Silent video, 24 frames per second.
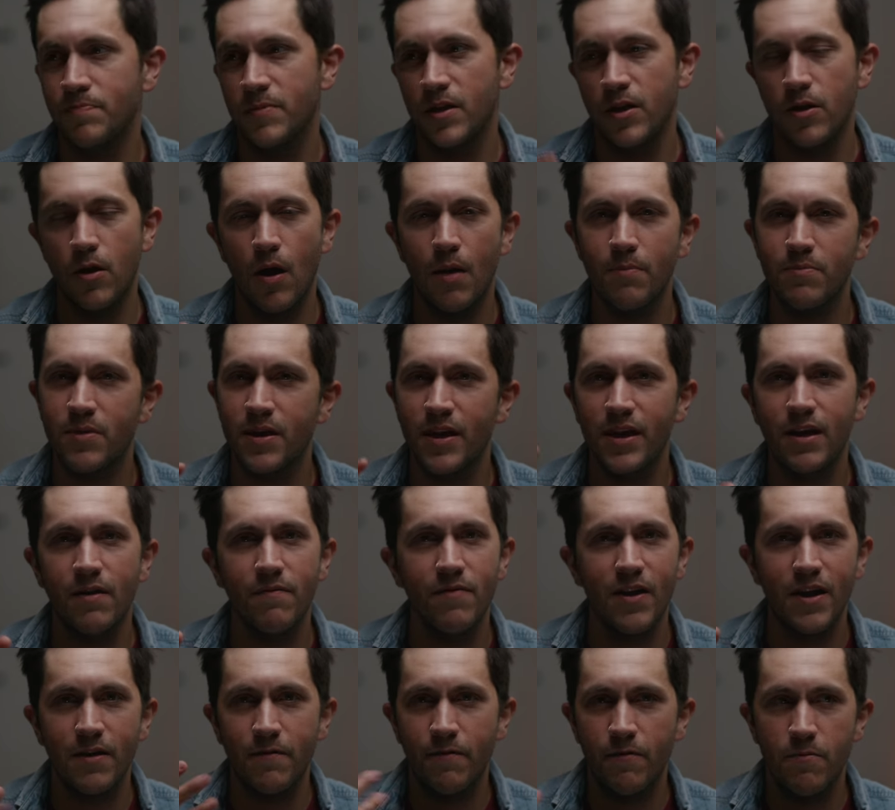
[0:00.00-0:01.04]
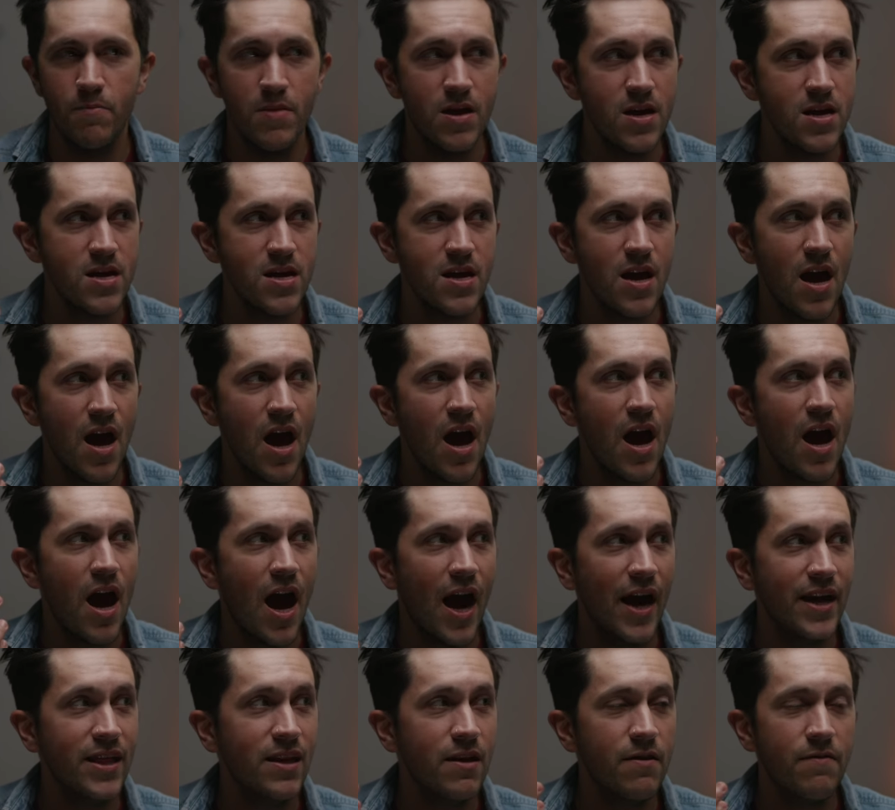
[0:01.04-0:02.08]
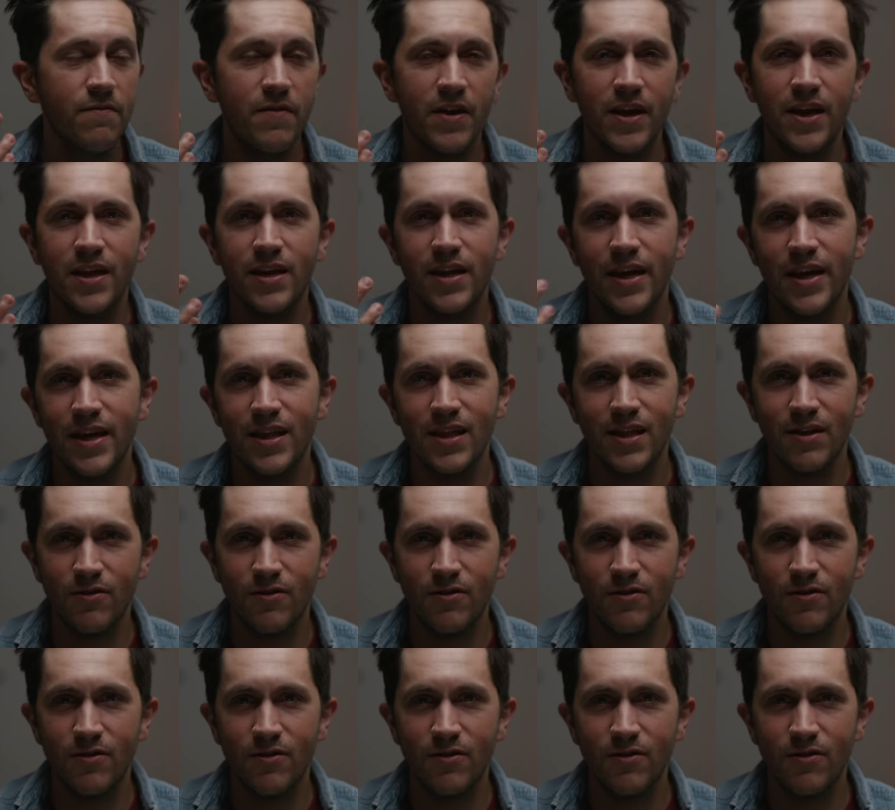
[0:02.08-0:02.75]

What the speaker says: You know, I'm thinking of like for me, I live in a